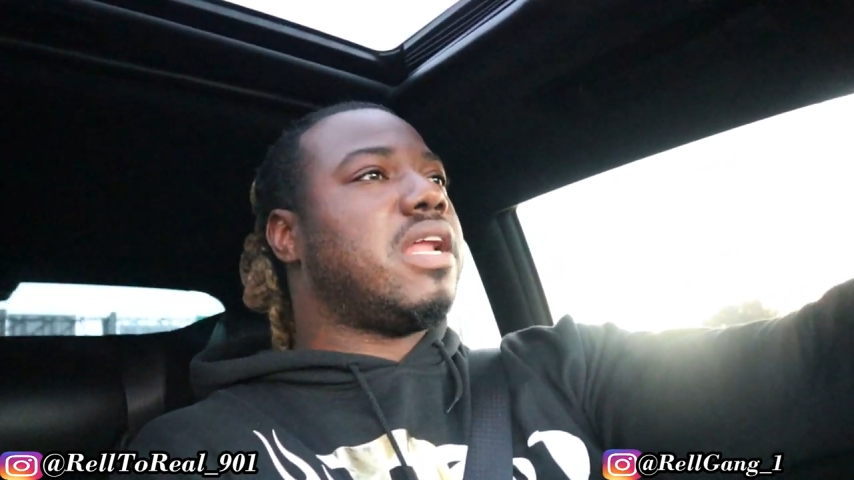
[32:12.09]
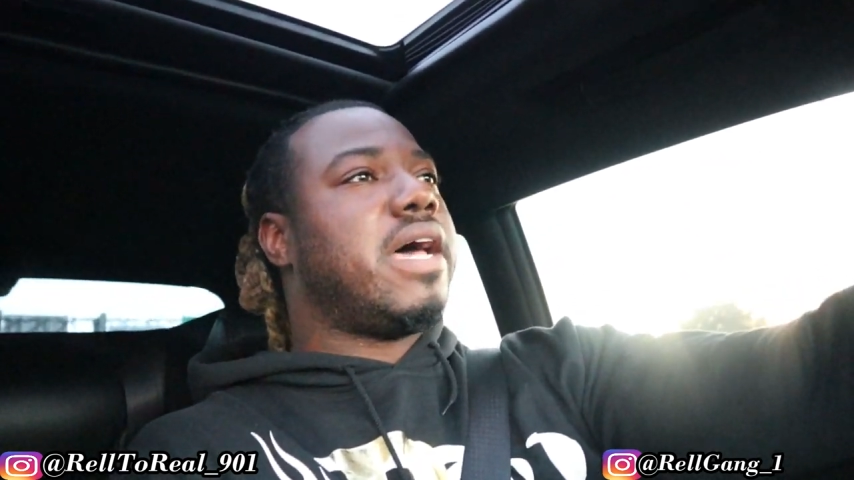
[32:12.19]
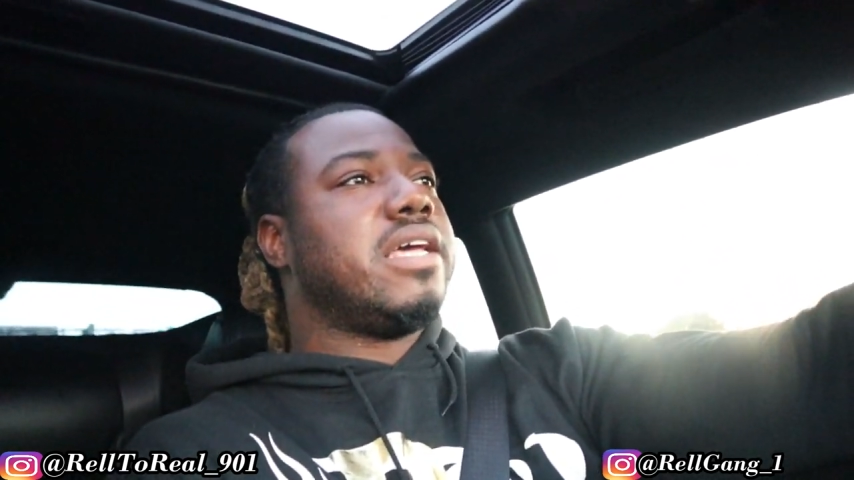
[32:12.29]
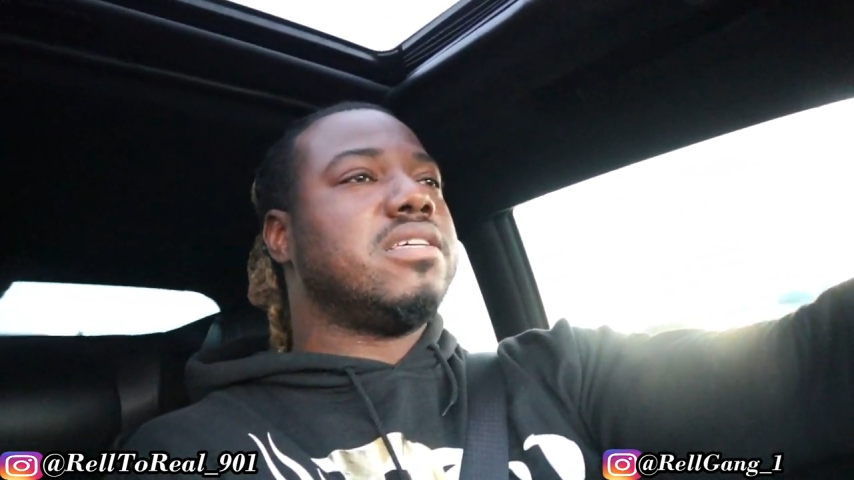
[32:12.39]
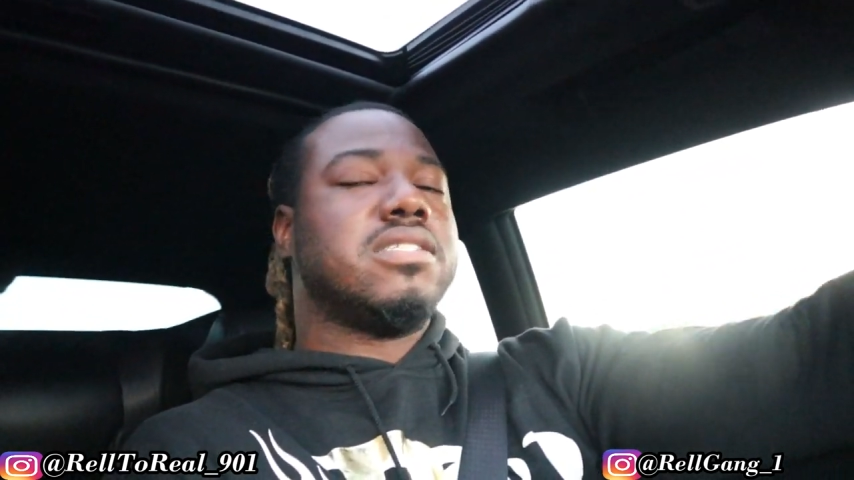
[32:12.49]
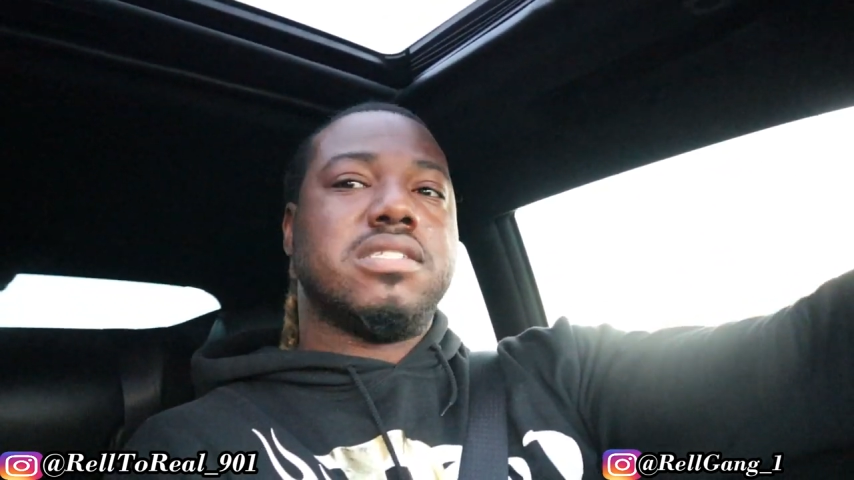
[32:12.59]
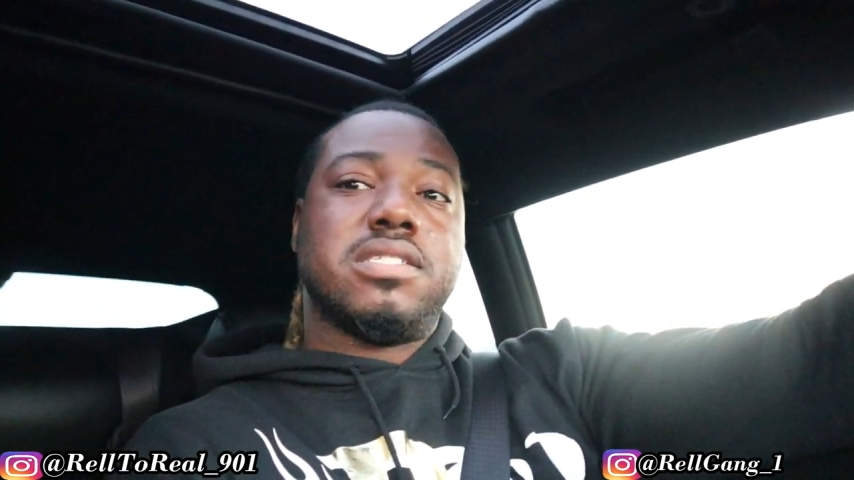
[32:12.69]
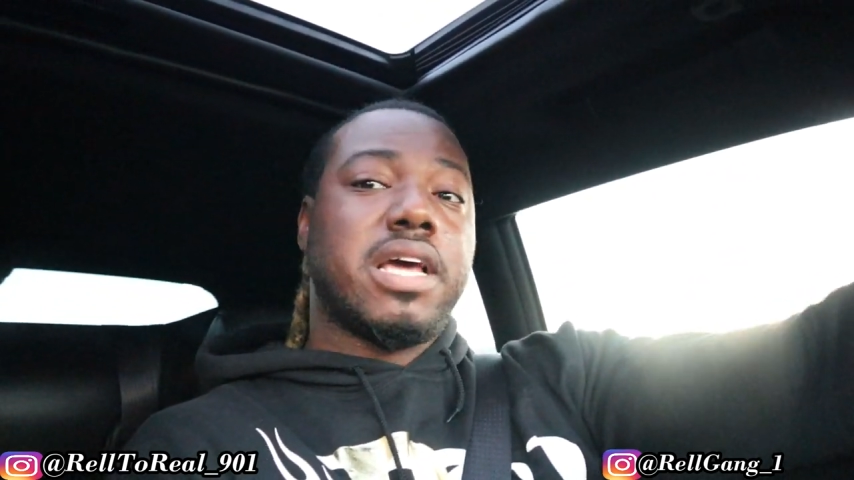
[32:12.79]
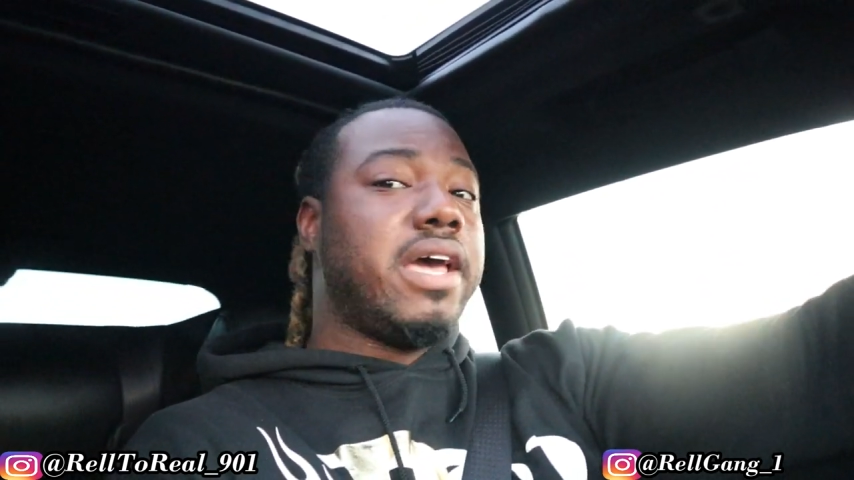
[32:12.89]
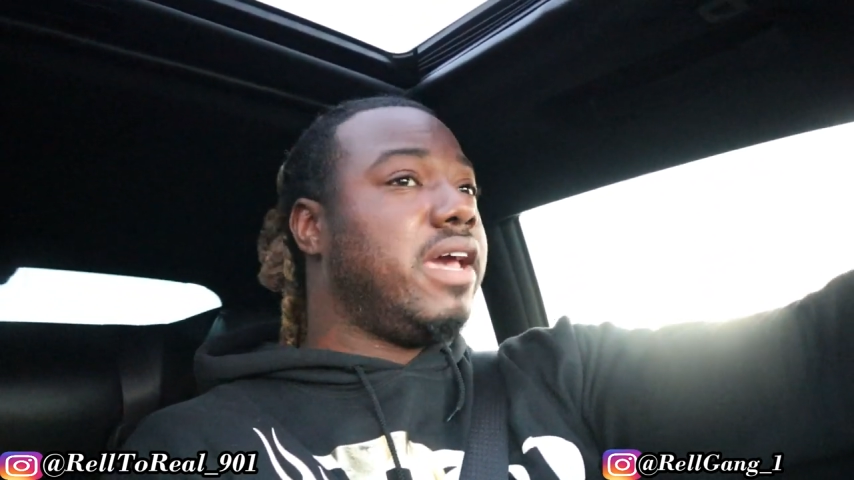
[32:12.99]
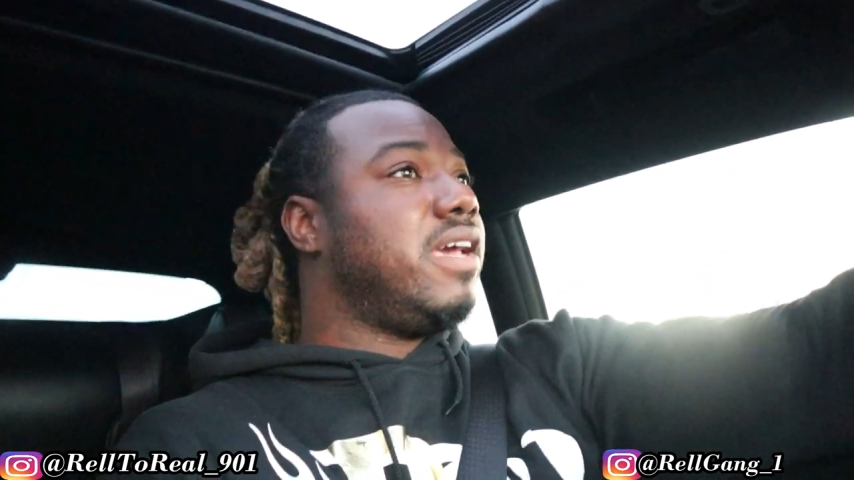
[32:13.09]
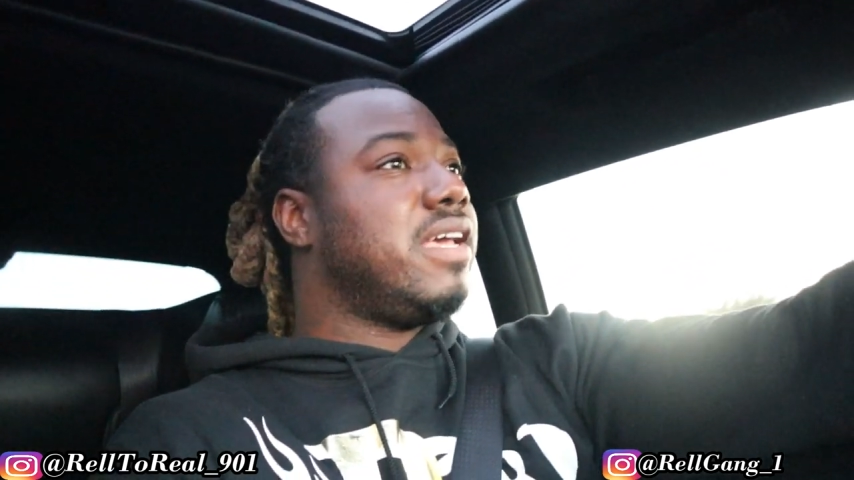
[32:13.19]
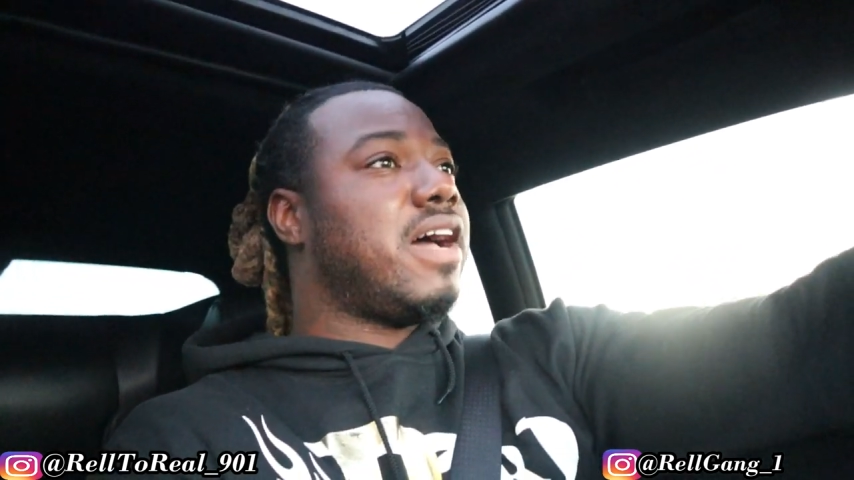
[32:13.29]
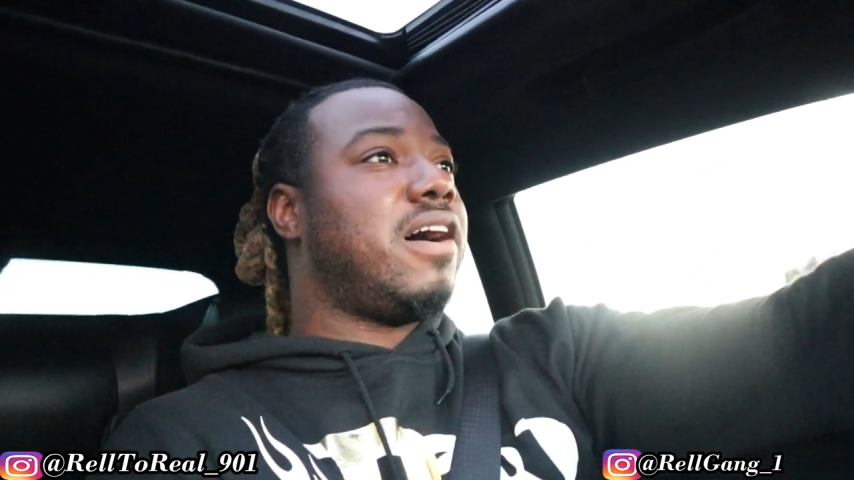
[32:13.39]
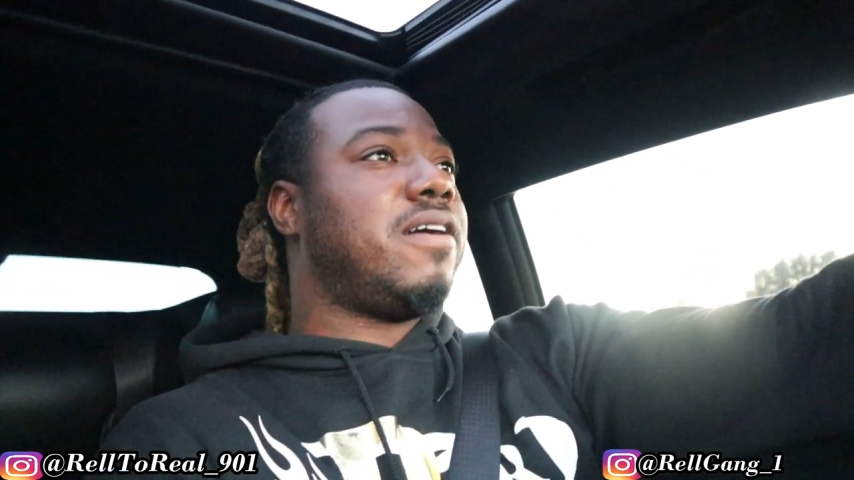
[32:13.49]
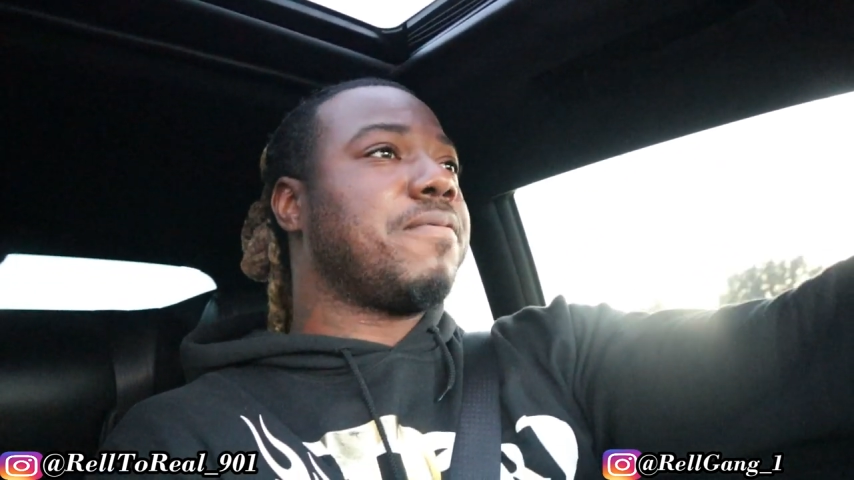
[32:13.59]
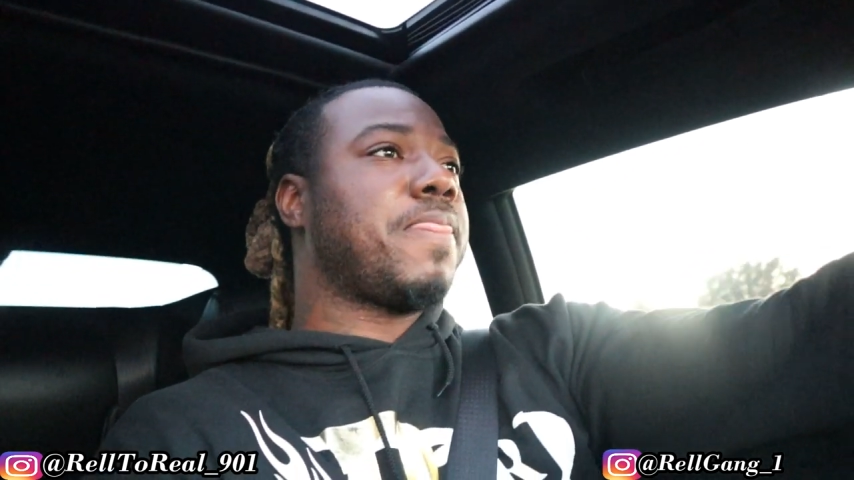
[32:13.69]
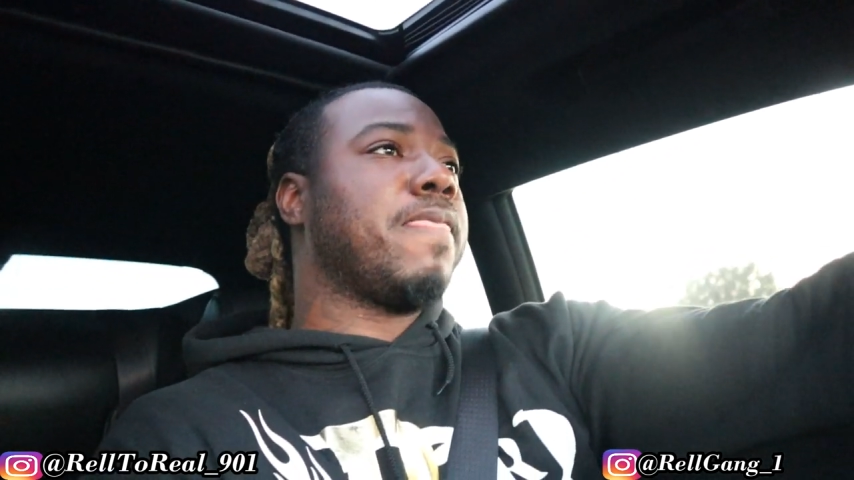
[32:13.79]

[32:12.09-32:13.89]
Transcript: like, dang, y'all.